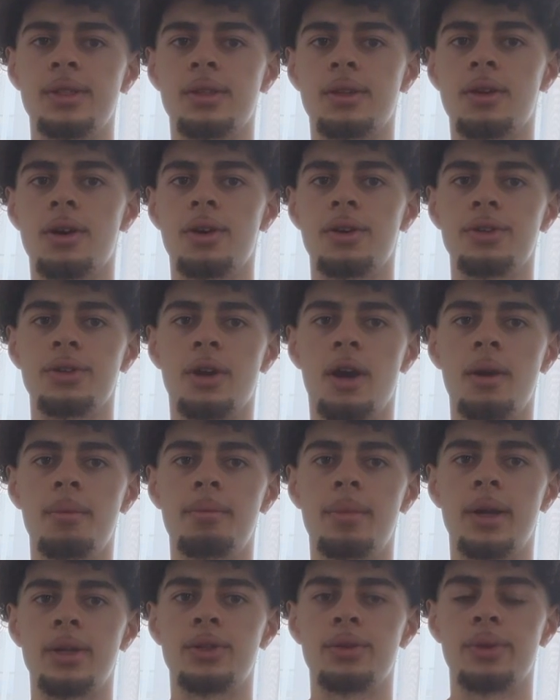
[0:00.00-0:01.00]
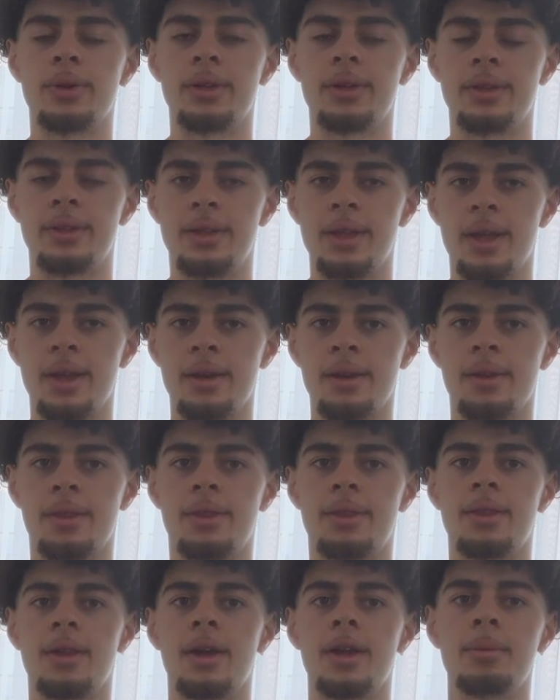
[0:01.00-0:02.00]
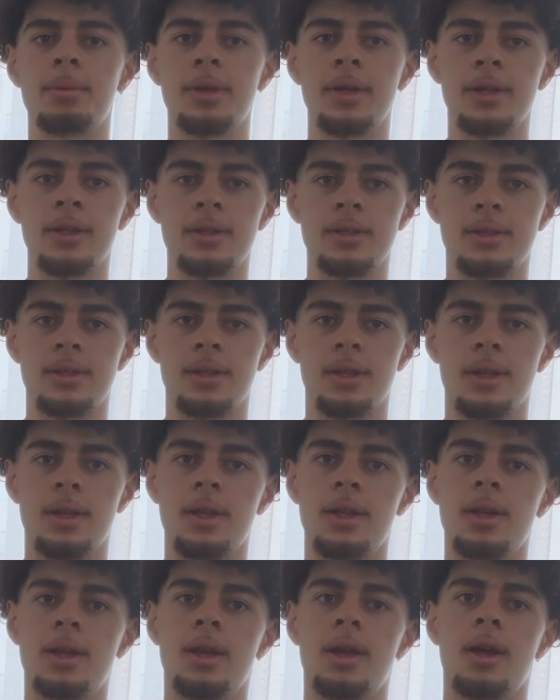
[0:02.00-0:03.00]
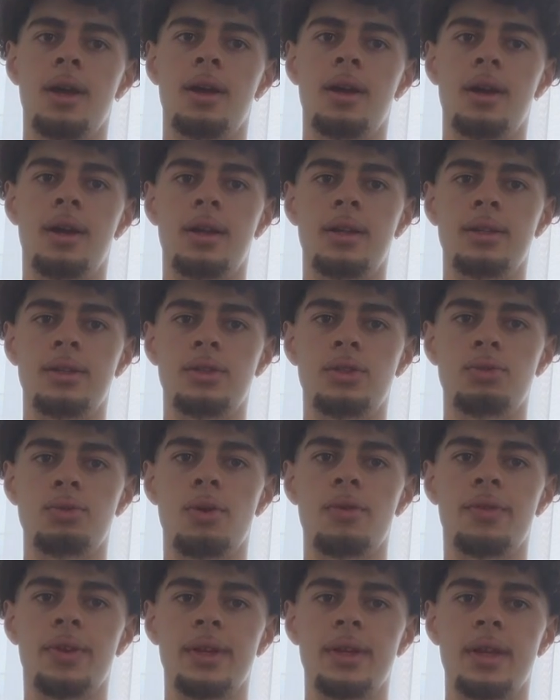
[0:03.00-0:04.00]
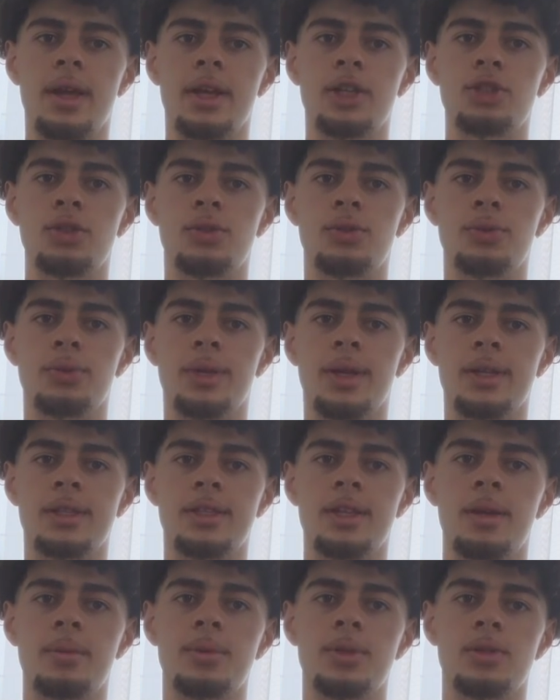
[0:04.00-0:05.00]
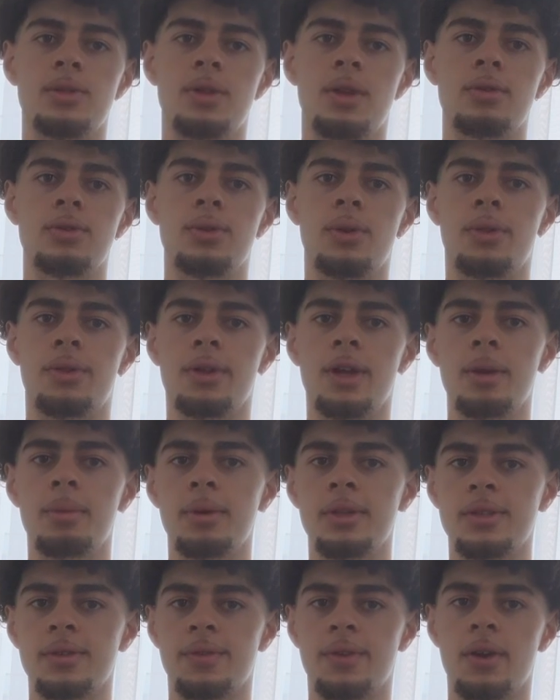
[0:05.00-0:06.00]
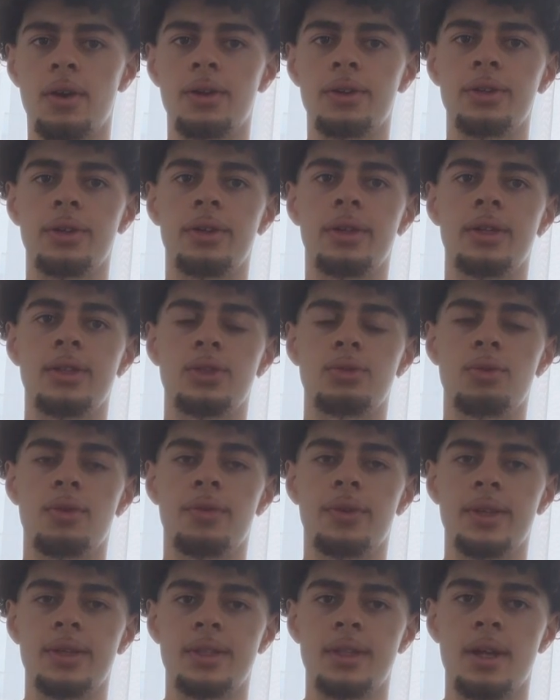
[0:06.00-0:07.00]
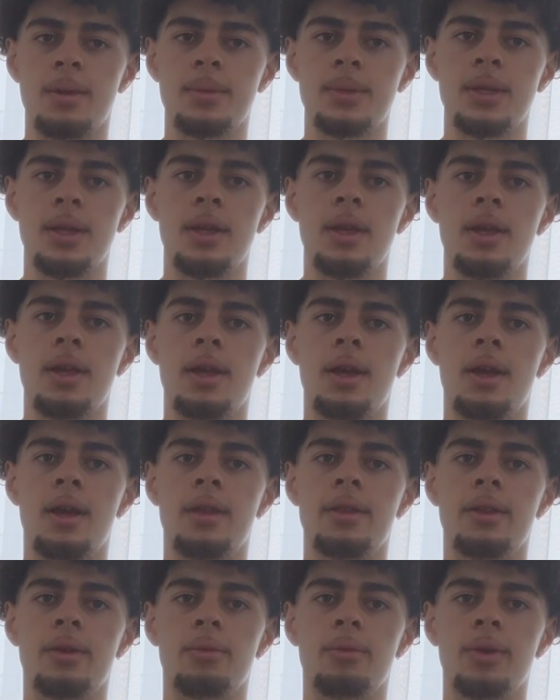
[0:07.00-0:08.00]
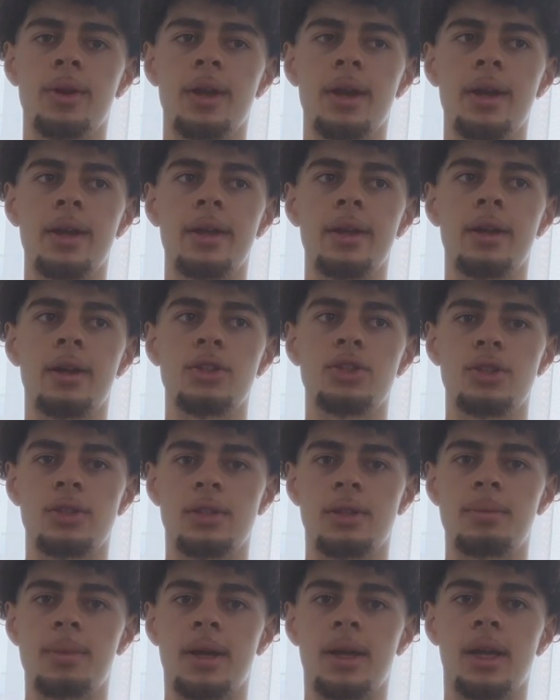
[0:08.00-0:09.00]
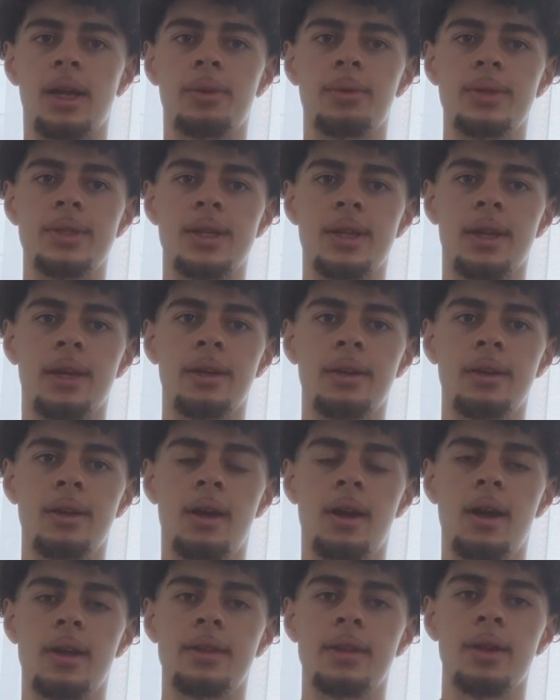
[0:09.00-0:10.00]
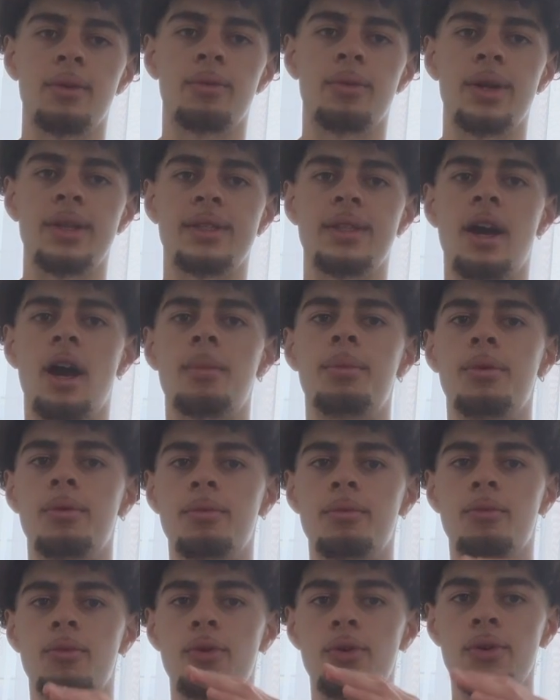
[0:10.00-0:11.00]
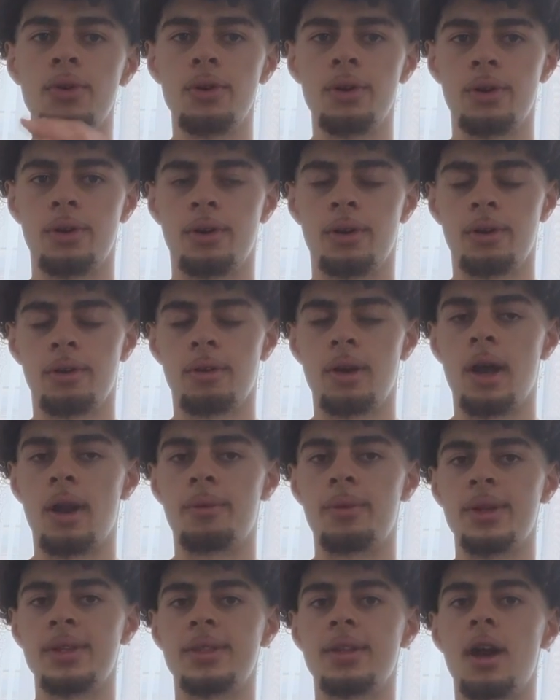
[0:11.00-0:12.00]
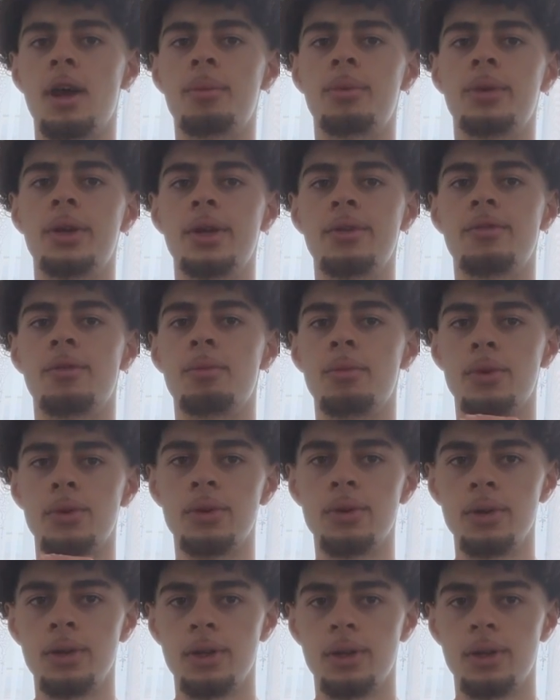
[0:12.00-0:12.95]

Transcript: the cardio up by doing then 30 minutes and 12k extra 2k steps. So I was doing 30 minutes of cardio and then 12k steps. And then when I adjusted my calories again, I then raised it up more. I raised it up even more